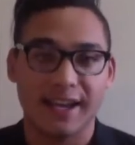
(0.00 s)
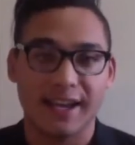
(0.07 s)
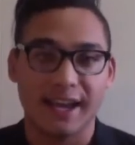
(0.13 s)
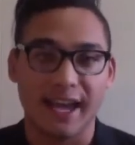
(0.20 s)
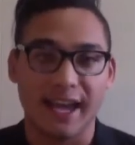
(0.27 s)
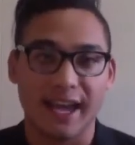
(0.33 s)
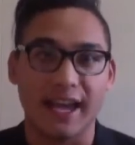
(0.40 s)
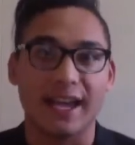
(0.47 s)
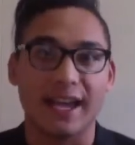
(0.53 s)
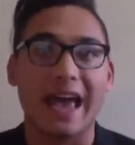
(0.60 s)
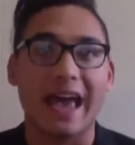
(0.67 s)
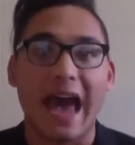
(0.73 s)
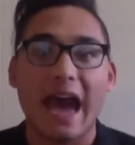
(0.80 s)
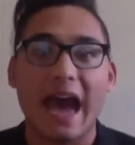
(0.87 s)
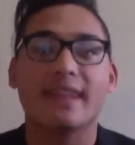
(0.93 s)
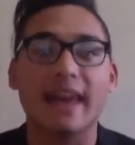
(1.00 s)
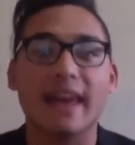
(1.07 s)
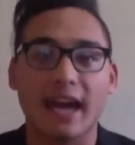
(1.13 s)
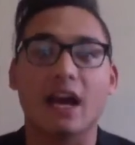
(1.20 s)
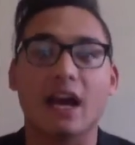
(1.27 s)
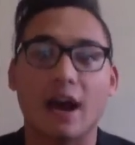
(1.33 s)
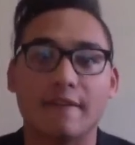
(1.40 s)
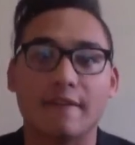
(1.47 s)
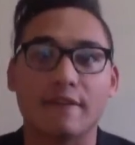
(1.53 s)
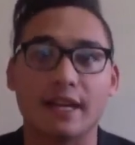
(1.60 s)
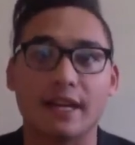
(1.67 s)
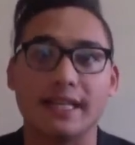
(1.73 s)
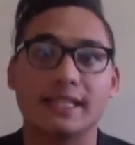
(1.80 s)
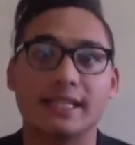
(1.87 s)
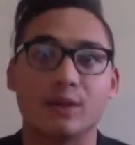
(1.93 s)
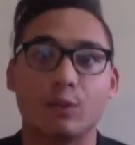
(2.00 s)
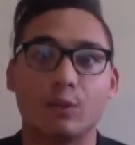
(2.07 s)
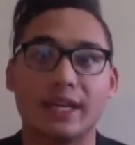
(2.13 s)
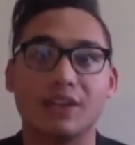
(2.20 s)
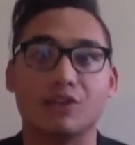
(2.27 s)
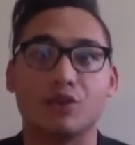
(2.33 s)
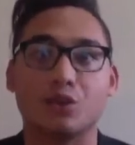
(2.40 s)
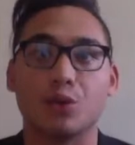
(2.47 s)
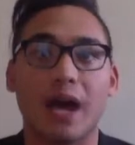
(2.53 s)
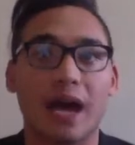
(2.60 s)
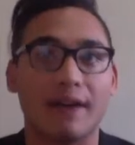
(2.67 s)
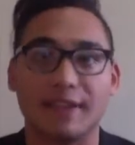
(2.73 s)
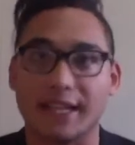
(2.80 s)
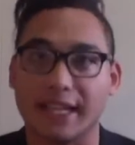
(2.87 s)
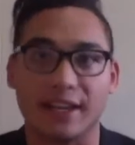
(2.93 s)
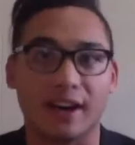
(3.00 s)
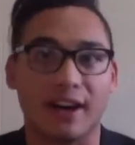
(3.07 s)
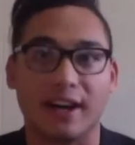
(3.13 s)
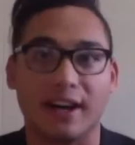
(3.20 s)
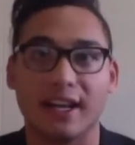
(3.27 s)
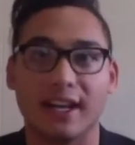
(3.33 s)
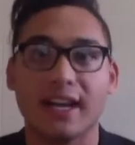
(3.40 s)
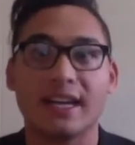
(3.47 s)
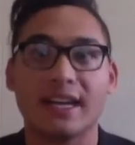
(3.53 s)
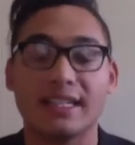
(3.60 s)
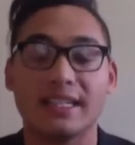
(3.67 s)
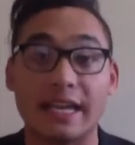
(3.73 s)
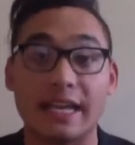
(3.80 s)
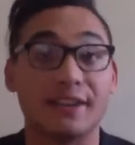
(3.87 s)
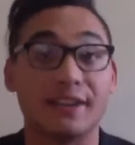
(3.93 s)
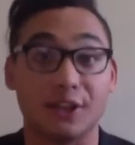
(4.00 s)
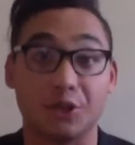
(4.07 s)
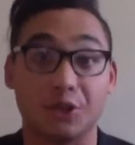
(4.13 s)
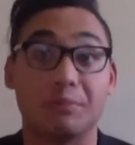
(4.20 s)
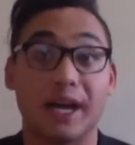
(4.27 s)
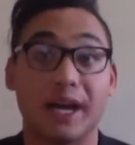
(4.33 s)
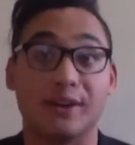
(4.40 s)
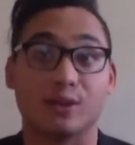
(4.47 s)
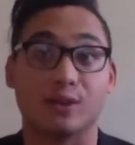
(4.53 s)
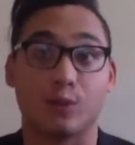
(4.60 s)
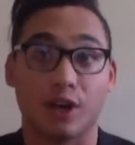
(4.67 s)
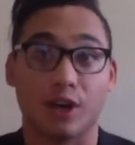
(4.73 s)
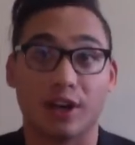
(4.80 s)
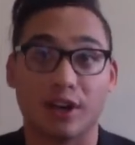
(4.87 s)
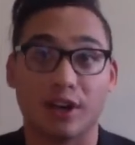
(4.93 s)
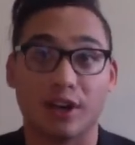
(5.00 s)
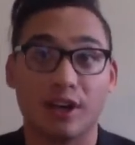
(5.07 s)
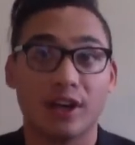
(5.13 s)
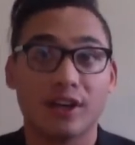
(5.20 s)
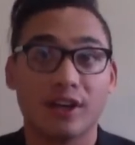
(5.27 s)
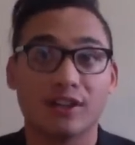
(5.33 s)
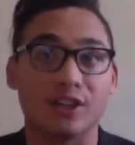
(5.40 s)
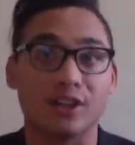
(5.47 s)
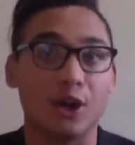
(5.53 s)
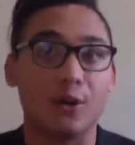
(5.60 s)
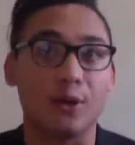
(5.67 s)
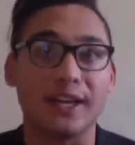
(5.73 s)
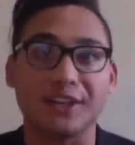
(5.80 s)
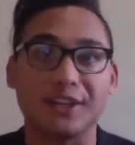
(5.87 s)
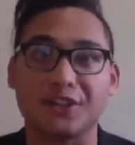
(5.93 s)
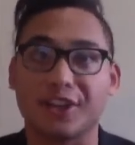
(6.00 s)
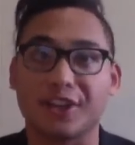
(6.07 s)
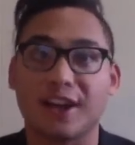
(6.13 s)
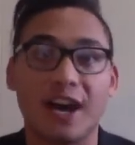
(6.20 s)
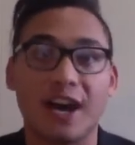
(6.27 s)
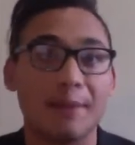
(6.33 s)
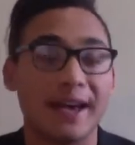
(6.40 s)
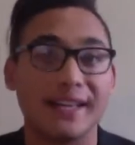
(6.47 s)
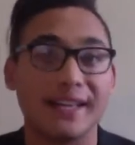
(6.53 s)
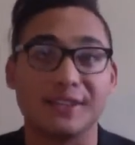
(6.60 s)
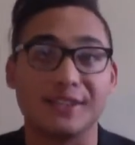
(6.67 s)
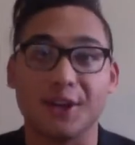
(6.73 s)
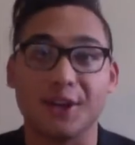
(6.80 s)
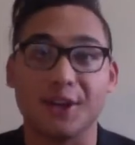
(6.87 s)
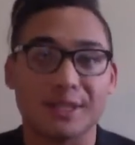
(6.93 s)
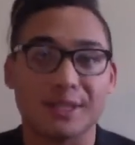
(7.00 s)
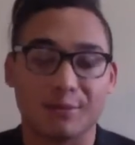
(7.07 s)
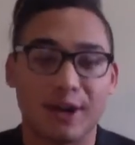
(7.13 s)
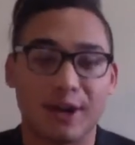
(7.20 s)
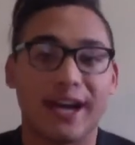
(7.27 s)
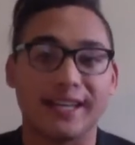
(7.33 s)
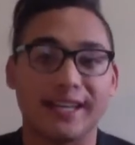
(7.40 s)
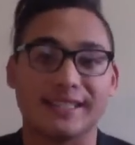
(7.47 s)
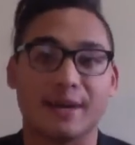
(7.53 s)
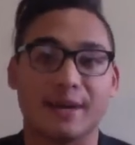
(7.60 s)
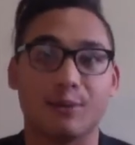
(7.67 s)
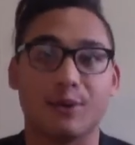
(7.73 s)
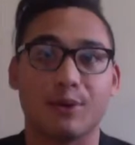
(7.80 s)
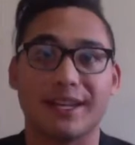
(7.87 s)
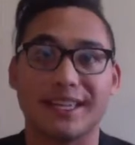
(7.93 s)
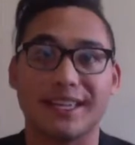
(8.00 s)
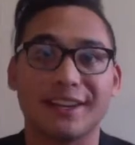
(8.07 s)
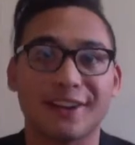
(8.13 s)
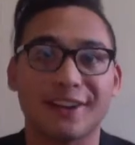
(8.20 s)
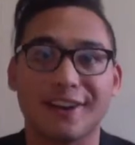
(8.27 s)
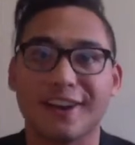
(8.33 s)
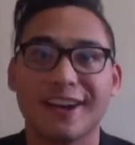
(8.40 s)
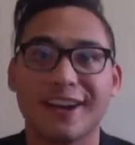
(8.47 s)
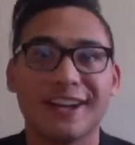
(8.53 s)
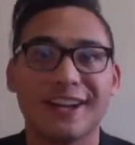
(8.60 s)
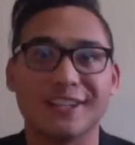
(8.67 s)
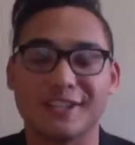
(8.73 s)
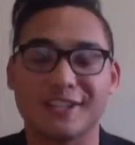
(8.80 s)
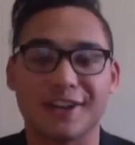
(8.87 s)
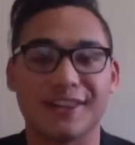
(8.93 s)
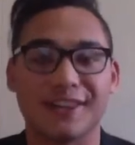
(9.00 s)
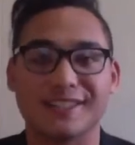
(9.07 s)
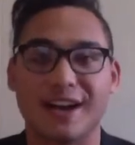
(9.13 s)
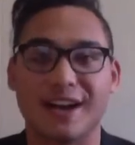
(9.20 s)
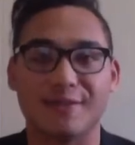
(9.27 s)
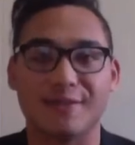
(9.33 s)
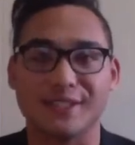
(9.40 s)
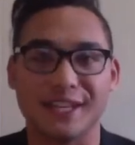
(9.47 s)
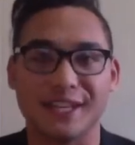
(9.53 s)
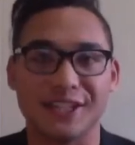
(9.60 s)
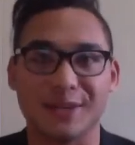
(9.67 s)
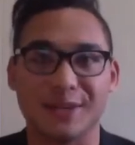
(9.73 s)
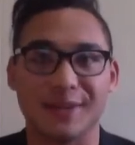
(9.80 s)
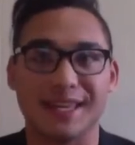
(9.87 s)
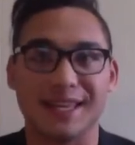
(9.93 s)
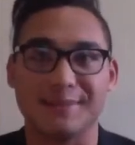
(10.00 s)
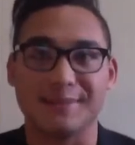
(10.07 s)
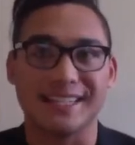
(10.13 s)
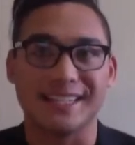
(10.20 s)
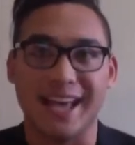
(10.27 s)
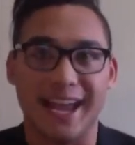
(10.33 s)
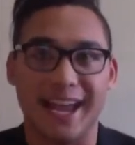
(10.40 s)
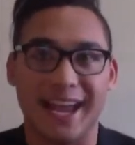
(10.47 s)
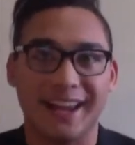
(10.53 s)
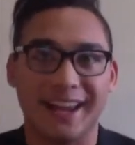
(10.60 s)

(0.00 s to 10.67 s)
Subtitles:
And at that conference, we drew heavily on David Lubell's work. So it should come as no surprise that we were eager to share this conversation with him today.